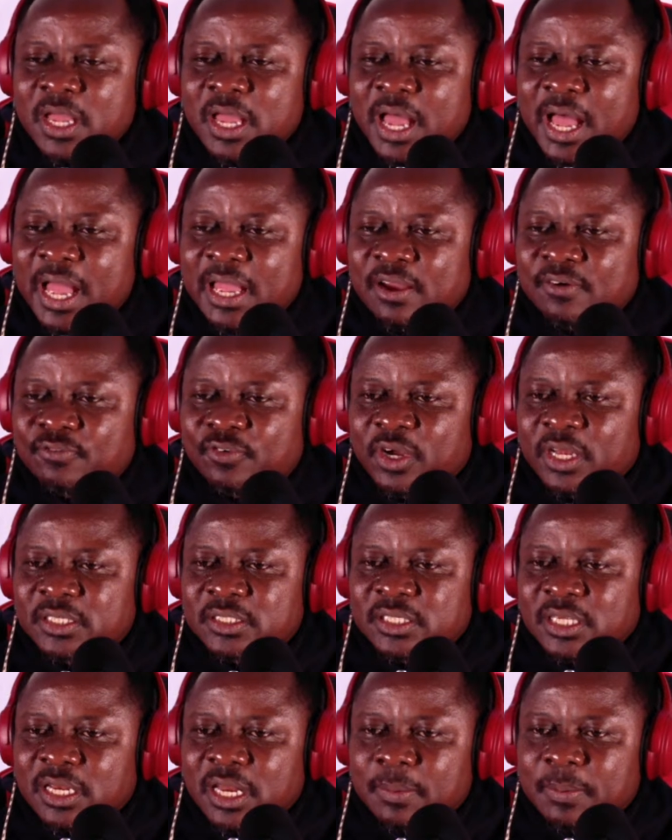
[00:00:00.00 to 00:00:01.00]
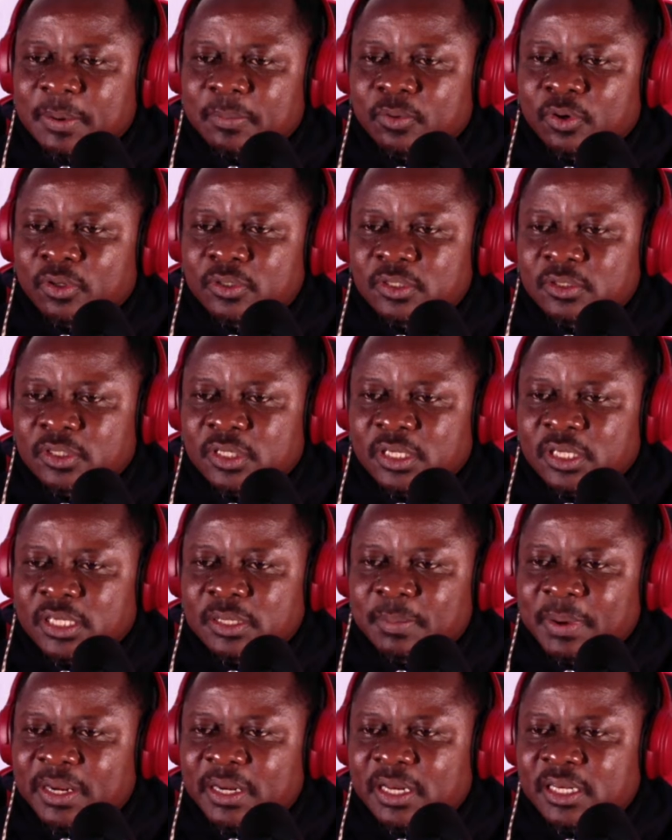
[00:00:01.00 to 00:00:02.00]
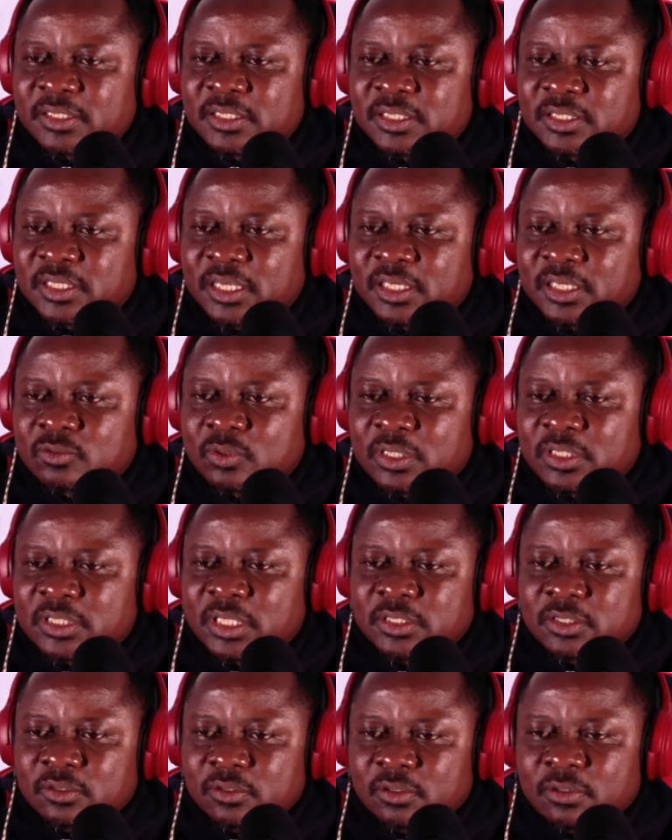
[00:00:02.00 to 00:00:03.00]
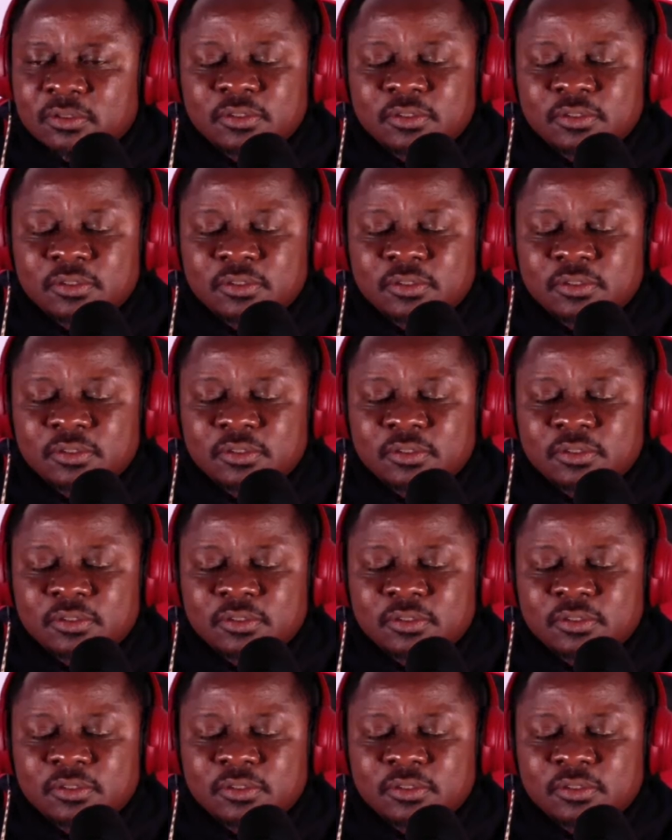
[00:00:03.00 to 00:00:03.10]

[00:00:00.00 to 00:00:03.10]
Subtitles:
I avoid say clapperboard. Okay, Emmanuel say in 2030.